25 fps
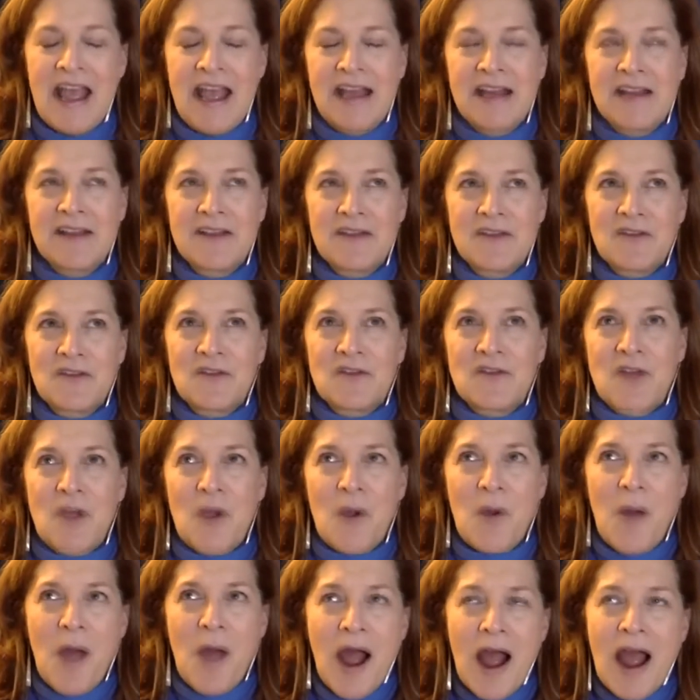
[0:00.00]
And
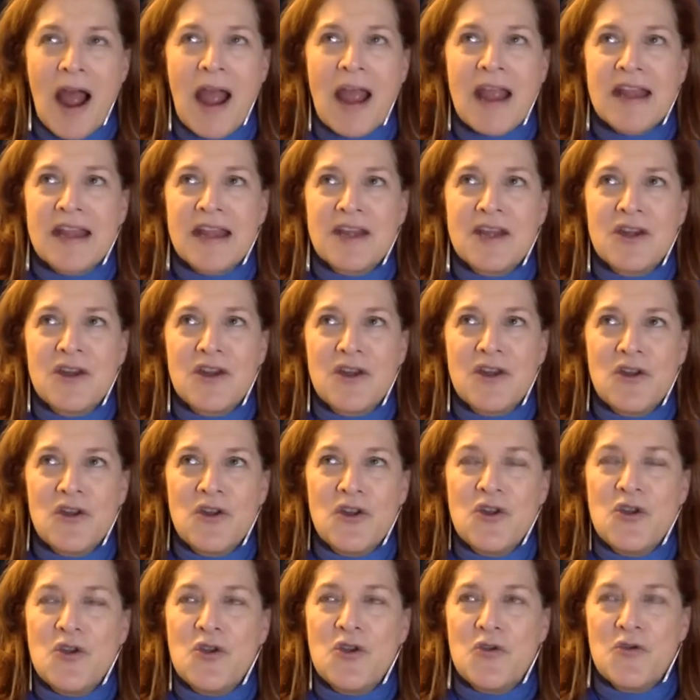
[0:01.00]
so I
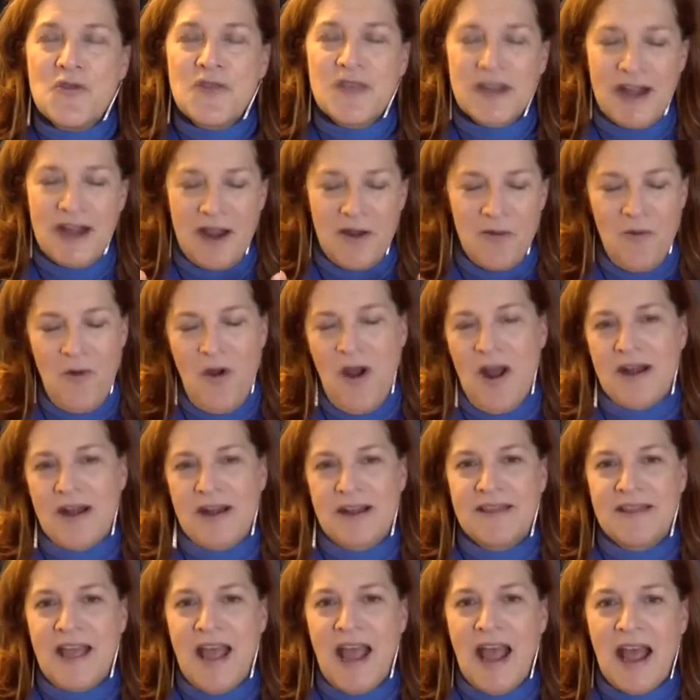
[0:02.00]
knew that I
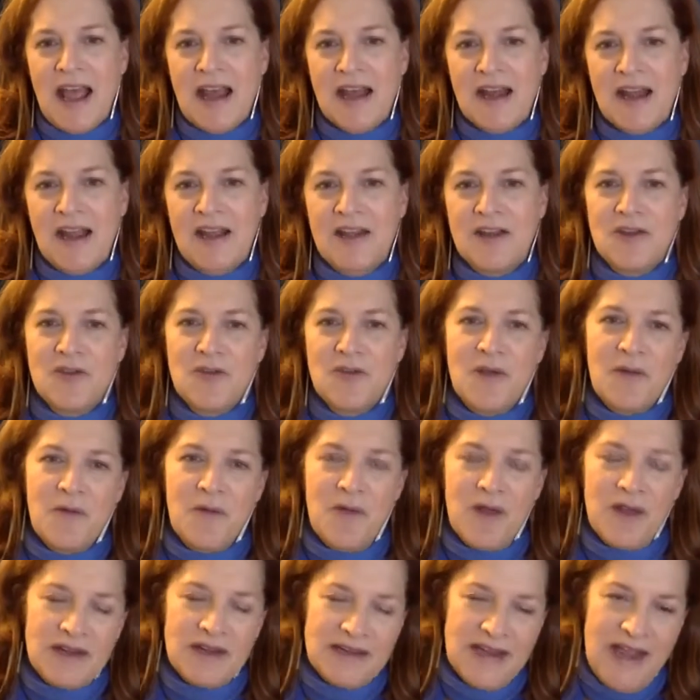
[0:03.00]
wanted that. I knew I
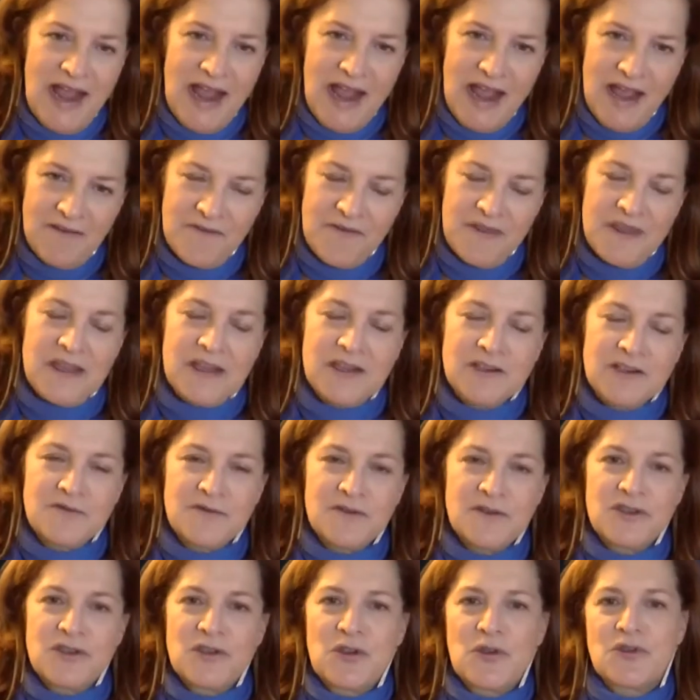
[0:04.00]
wanted to have things
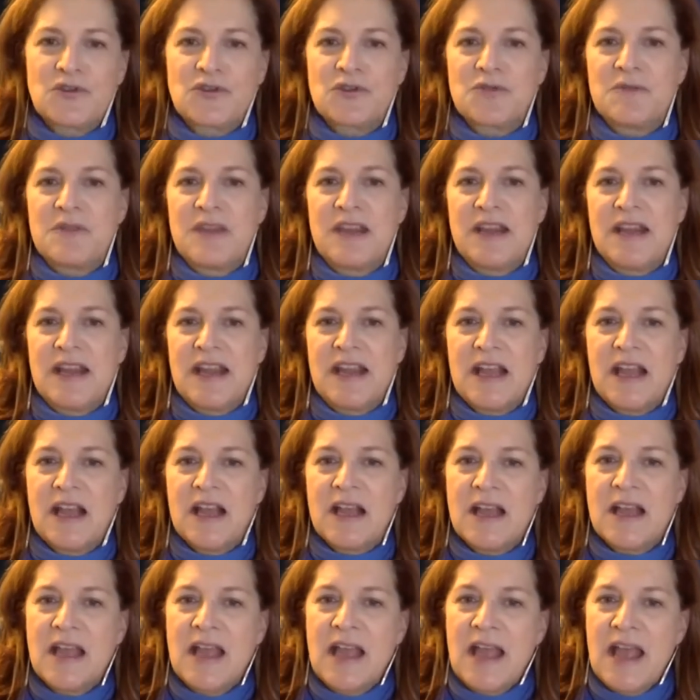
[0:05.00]
for social
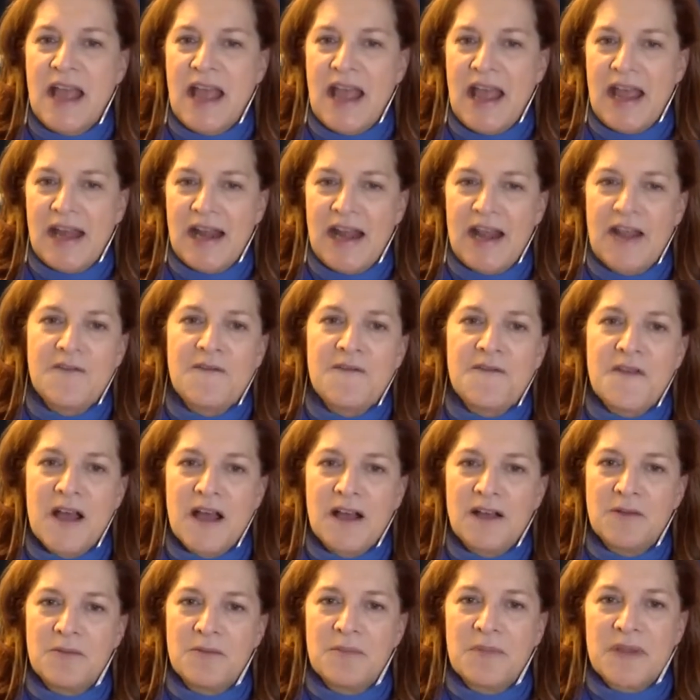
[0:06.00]
media. And I
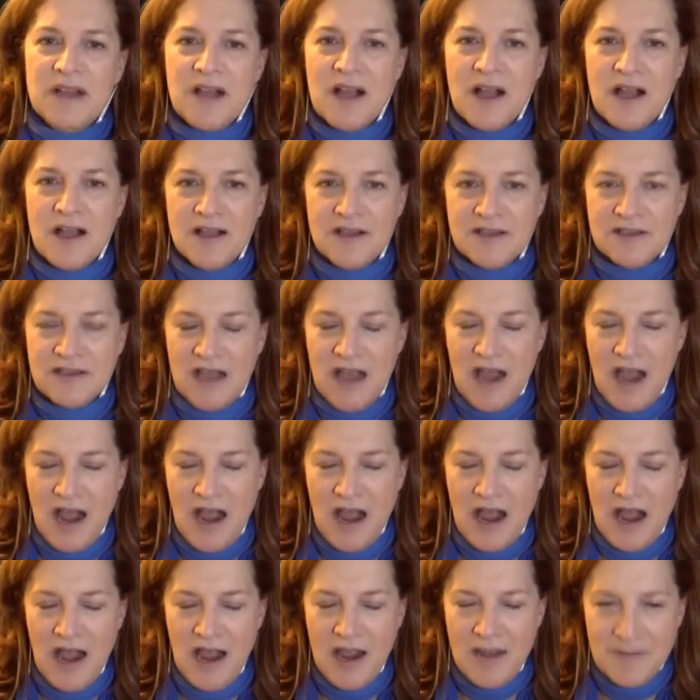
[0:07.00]
felt because
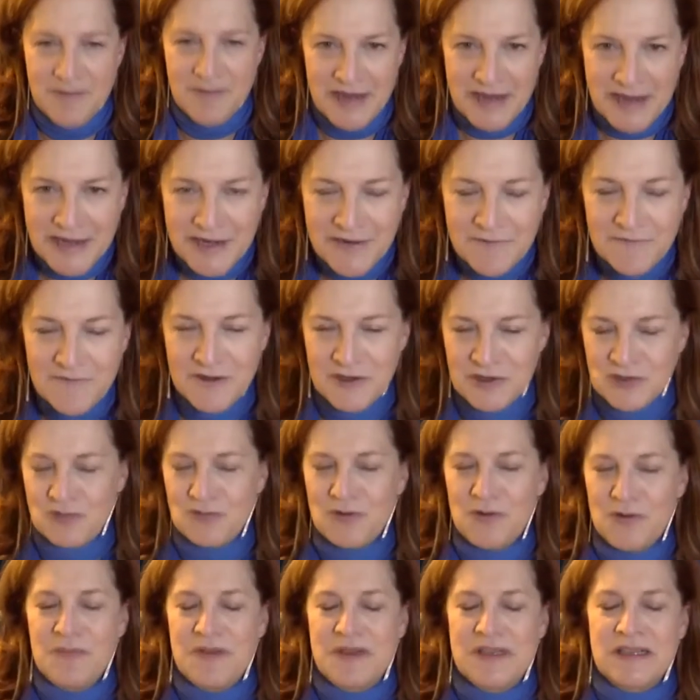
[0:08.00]
I'm in a
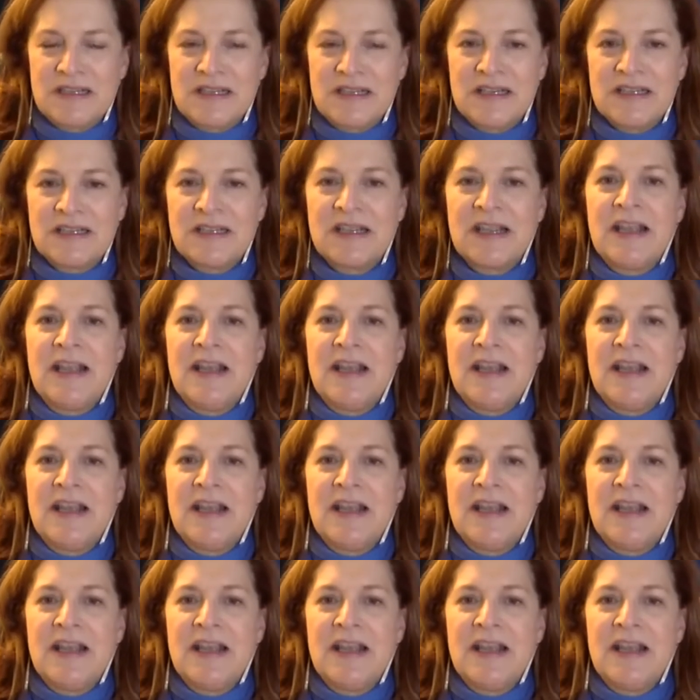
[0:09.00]
visual business,